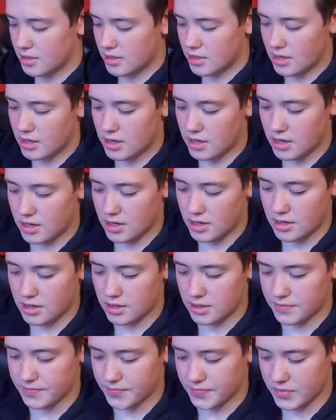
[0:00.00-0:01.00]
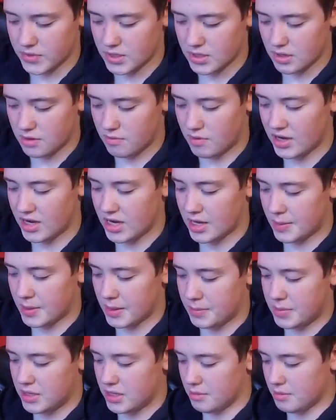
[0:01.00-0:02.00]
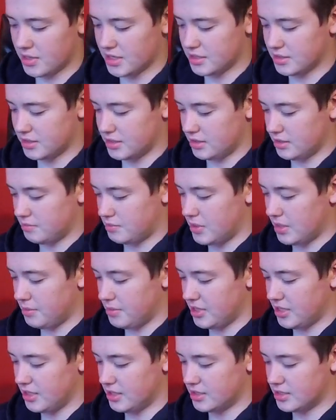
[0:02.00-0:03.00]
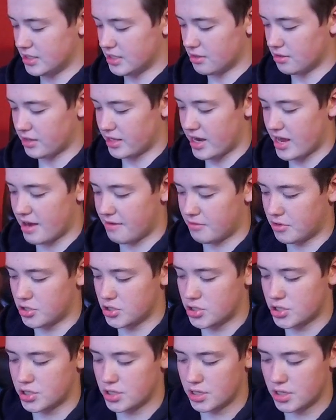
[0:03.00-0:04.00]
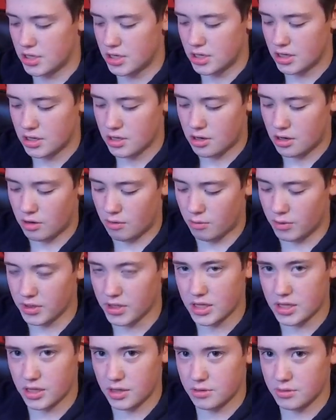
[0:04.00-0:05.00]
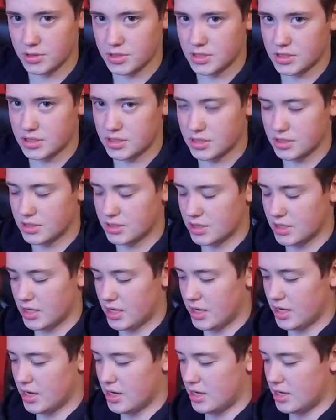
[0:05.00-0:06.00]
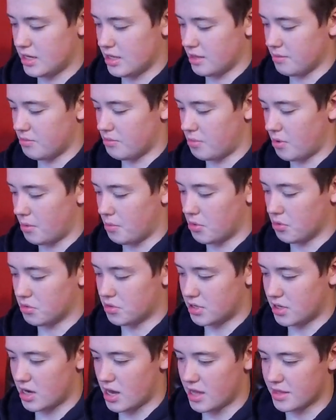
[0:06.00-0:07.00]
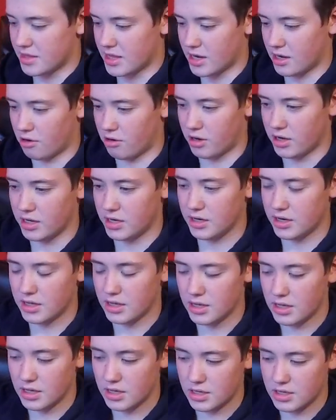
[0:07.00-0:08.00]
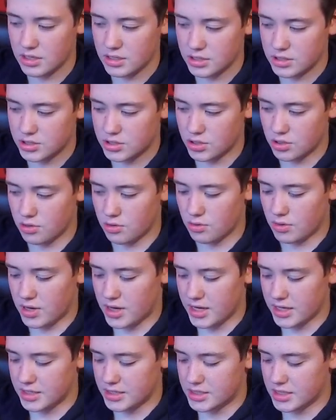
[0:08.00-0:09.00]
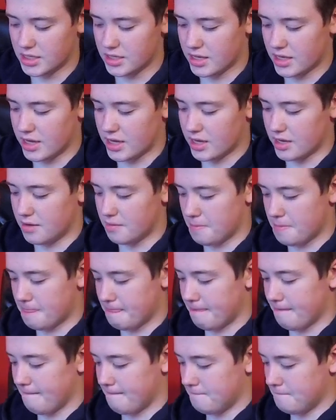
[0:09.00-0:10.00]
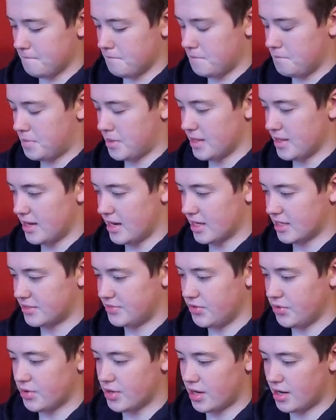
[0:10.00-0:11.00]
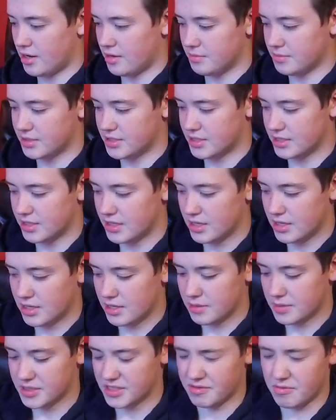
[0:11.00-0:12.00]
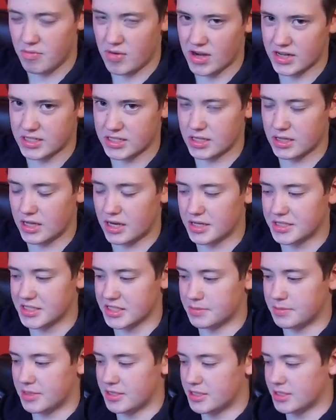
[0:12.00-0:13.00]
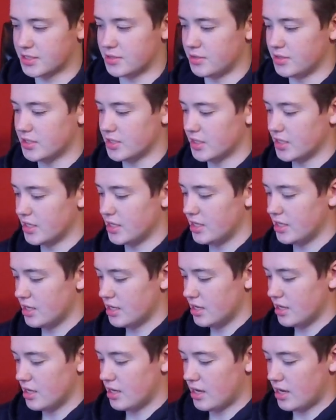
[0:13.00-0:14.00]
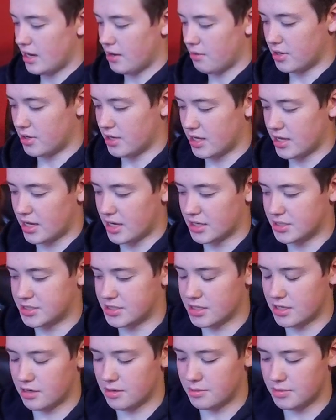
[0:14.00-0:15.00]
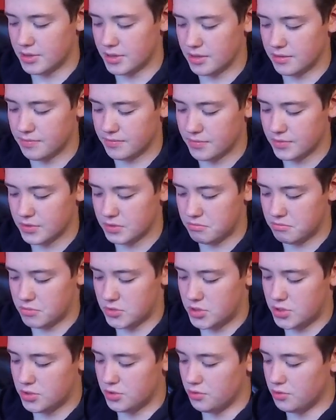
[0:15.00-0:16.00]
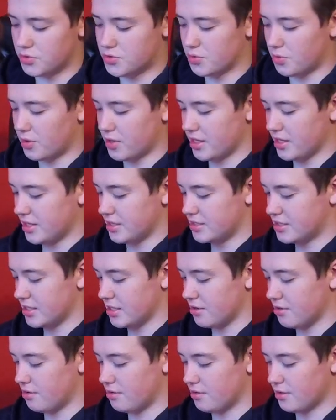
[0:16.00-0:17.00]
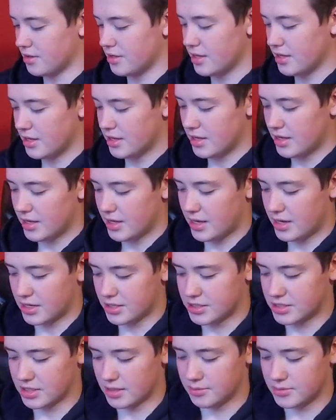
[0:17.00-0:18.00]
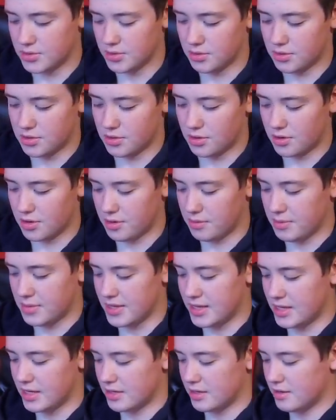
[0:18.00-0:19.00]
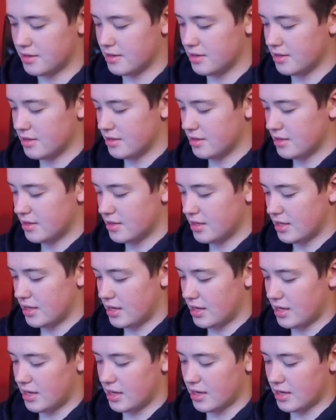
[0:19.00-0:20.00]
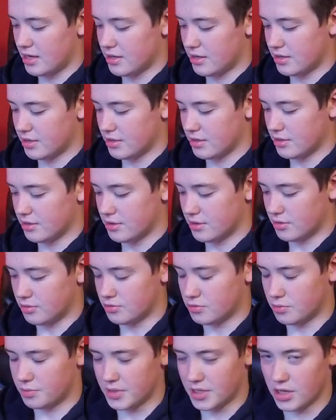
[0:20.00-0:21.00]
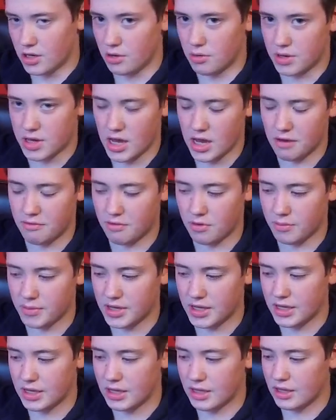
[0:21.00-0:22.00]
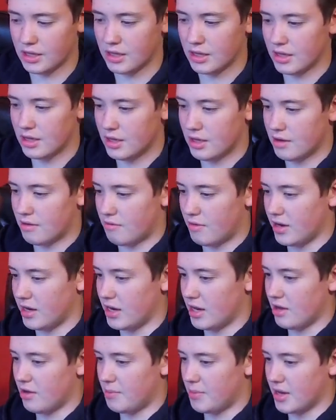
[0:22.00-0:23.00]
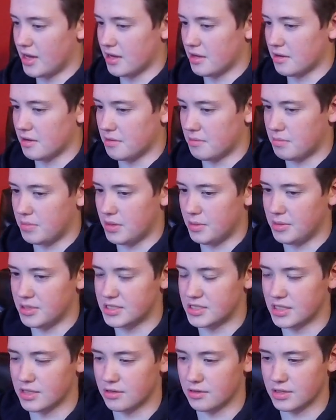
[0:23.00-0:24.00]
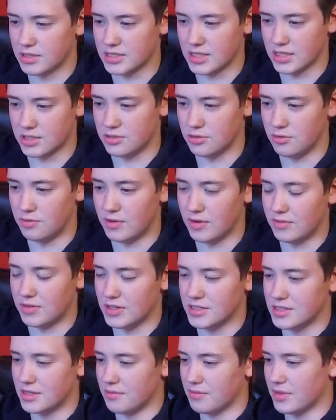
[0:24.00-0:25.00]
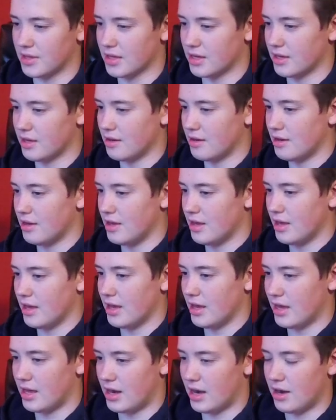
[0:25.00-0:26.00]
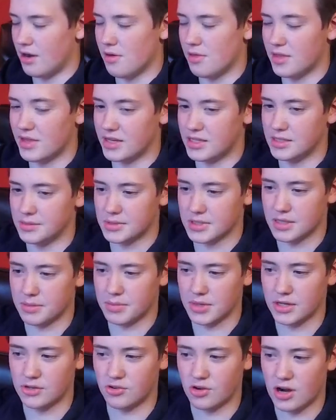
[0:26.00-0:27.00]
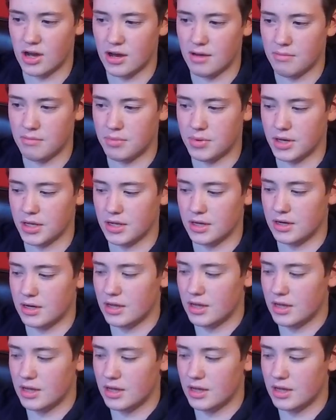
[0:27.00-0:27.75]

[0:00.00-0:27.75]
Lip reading: Right now my PB single and average are really close, and they are both not that great. So I'd say that by the next few comps, because I've been practicing a lot of 6x6 recently, I get a sub 220 single and a sub 230 mean, and those would be okay for me. Right now my PB single is like 250 something, and I know that it seems like a big drop, but